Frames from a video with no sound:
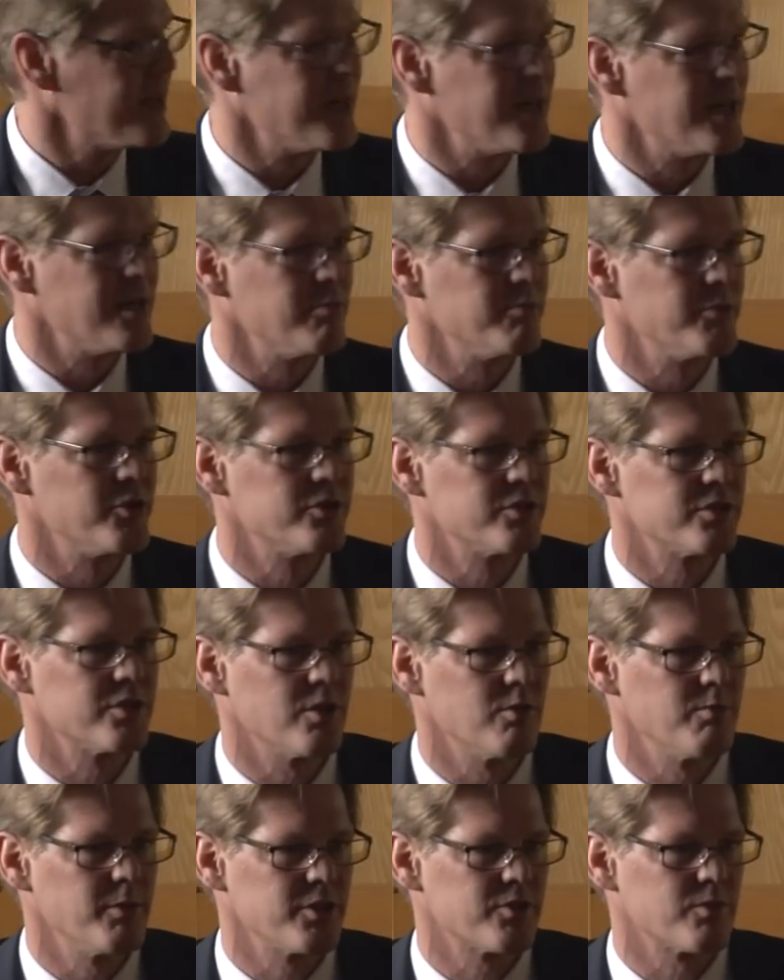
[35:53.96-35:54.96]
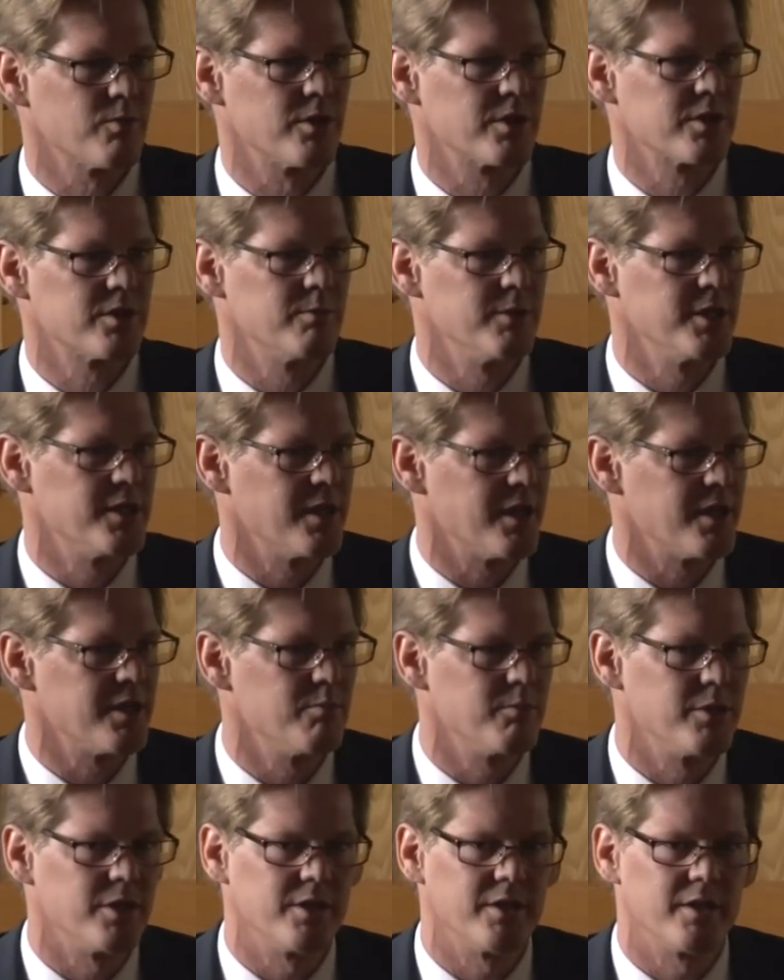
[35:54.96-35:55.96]
um, there's so much work to be done
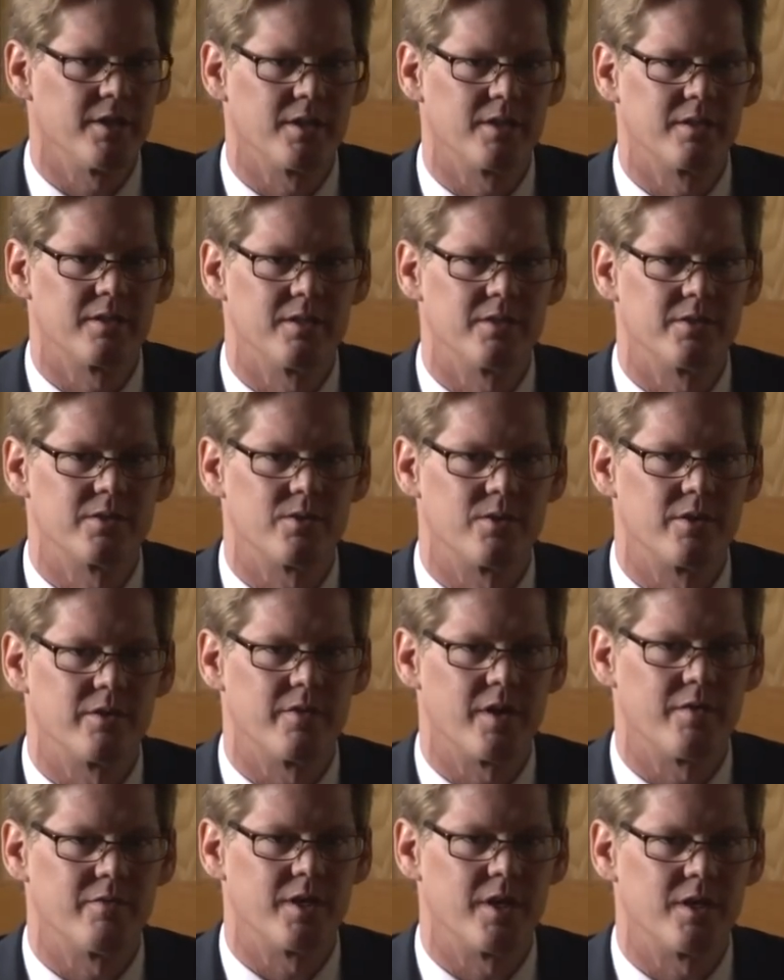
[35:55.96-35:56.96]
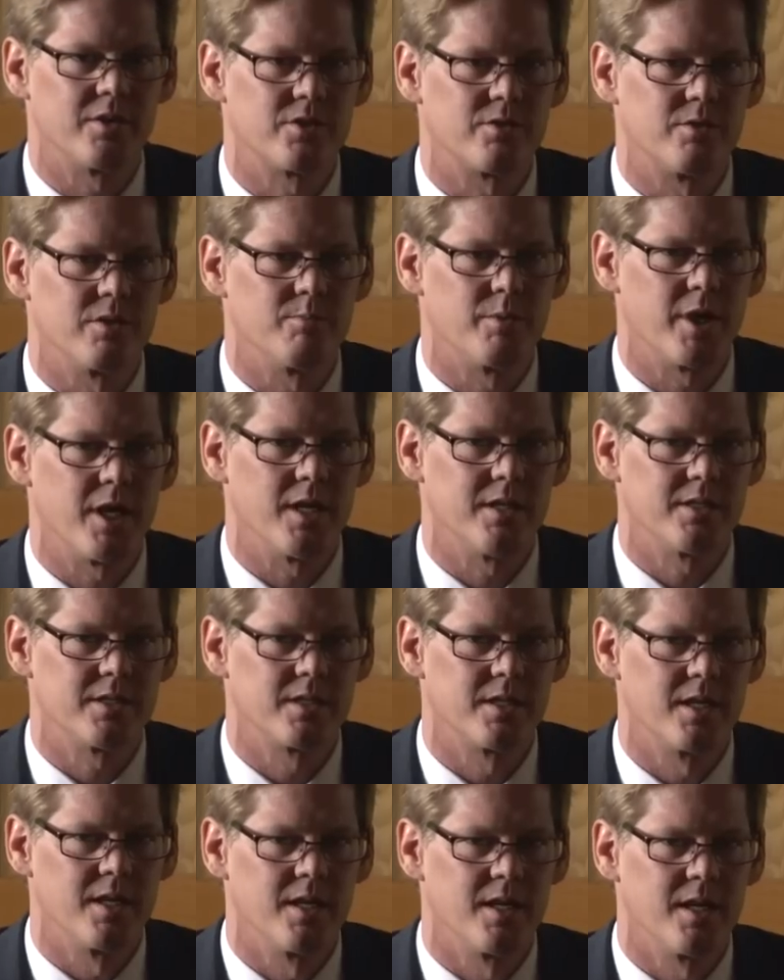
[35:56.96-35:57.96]
in building this sort of evidentiary
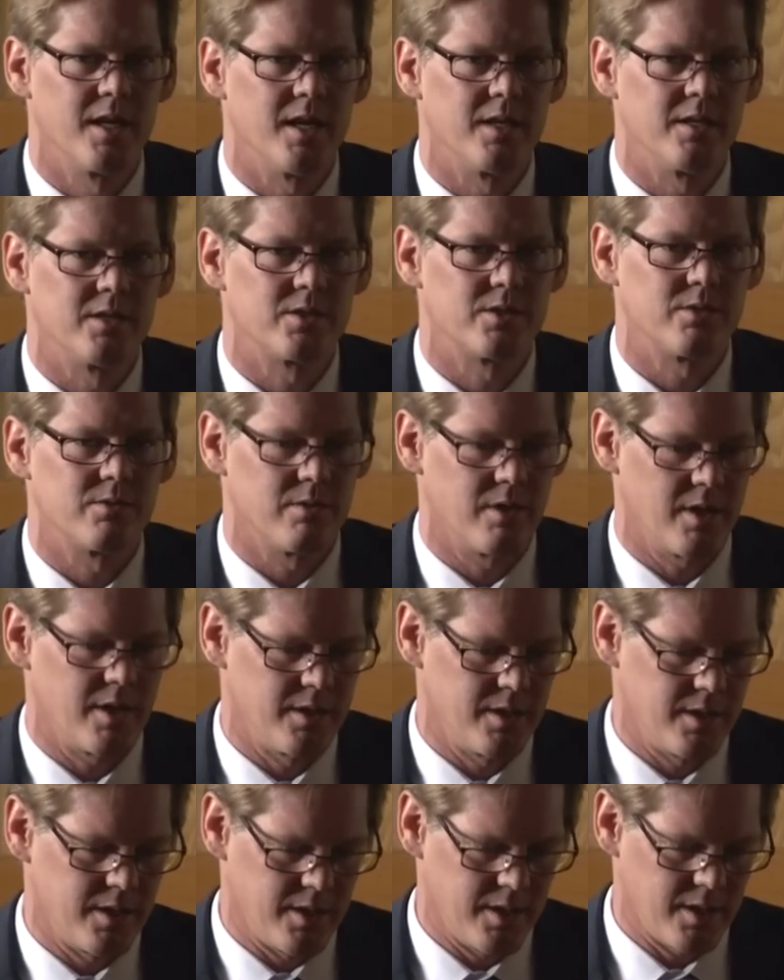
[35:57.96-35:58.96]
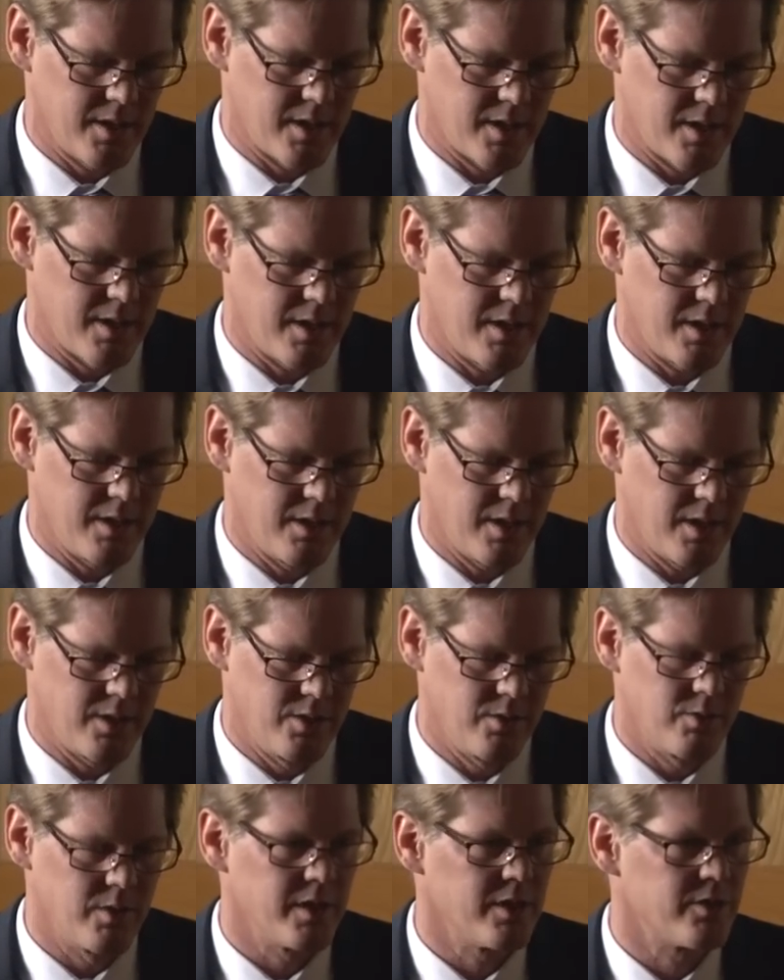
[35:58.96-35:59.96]
base and, the, and, the, uh, and, and
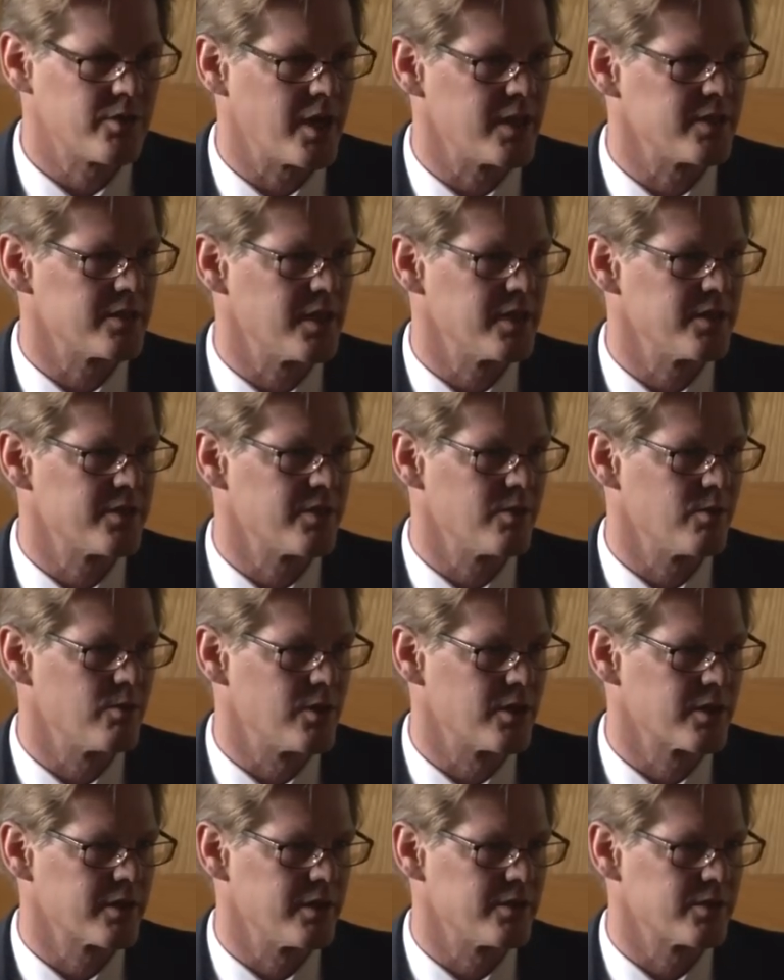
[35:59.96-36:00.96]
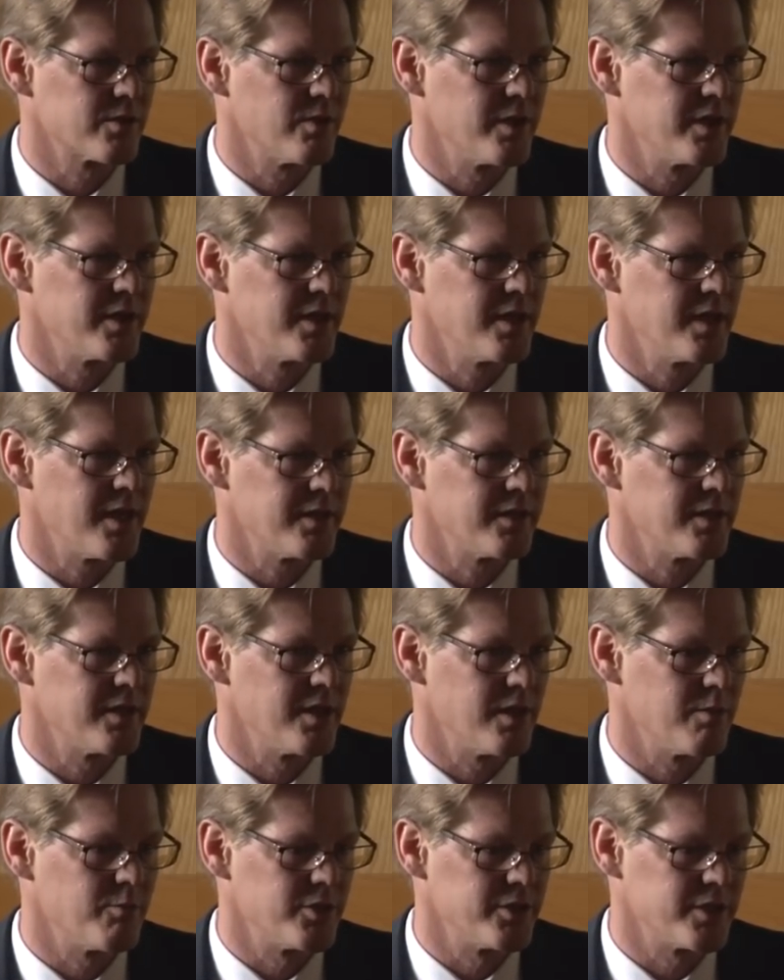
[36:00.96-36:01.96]
doing the translational work that's going to get the
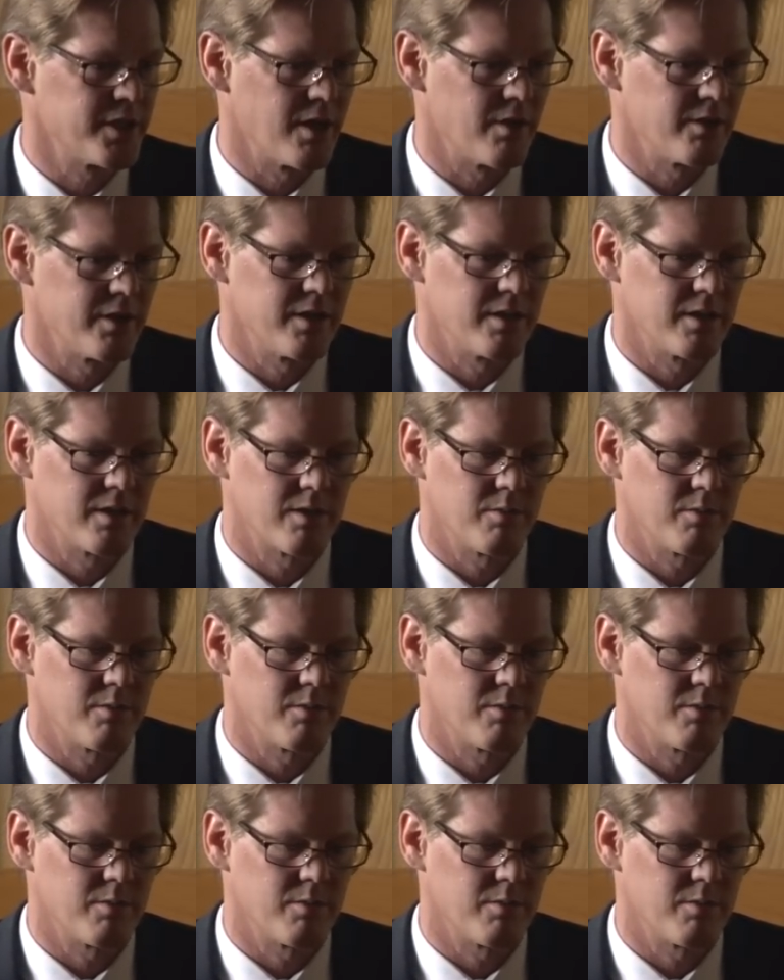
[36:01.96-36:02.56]
numbers out into the